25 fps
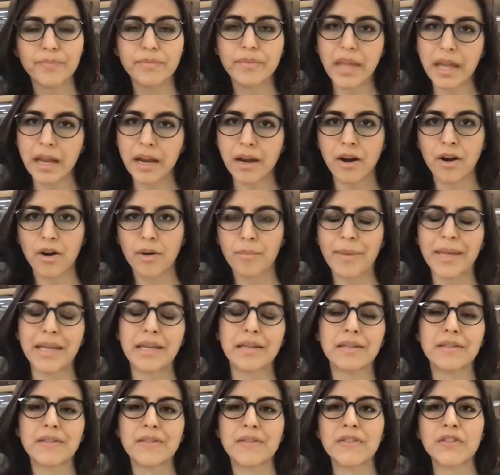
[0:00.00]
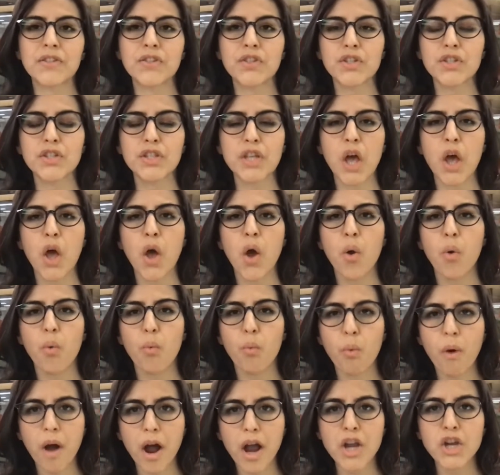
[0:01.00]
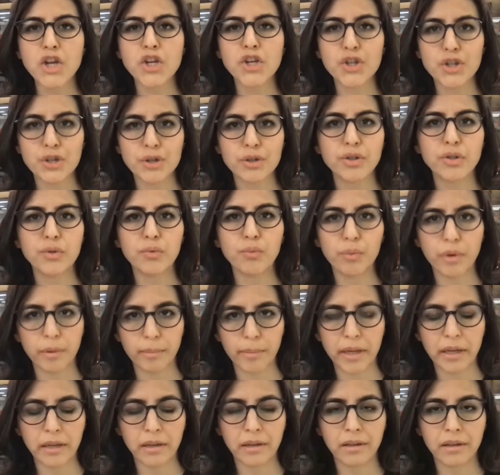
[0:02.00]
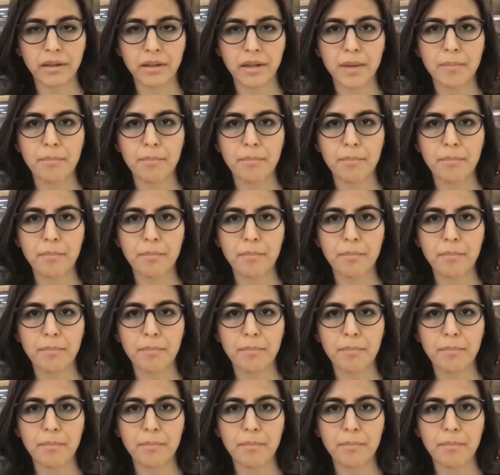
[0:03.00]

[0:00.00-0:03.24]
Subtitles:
They are making decisions. Why should women